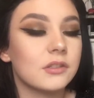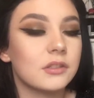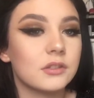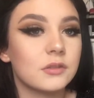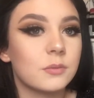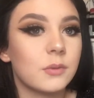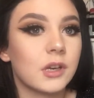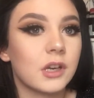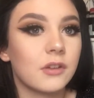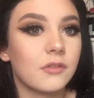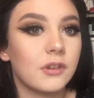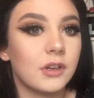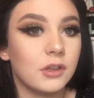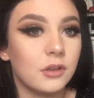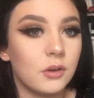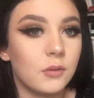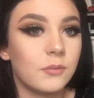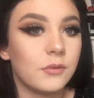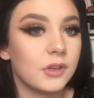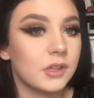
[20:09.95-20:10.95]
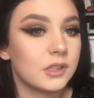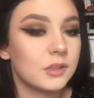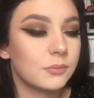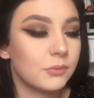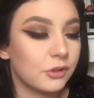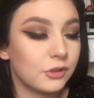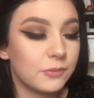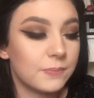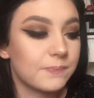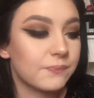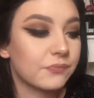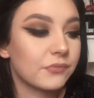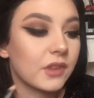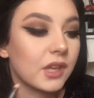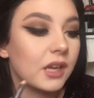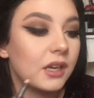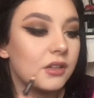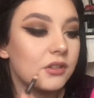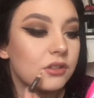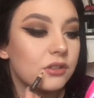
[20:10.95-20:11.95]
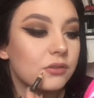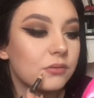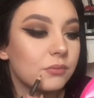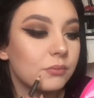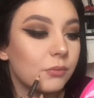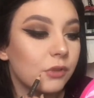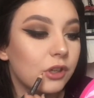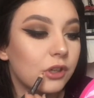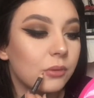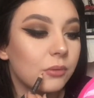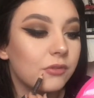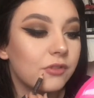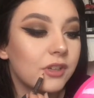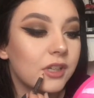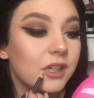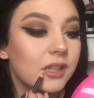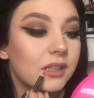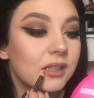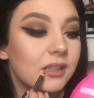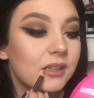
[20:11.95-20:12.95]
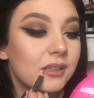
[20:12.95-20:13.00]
It does make it really obvious, but I'll just work with it.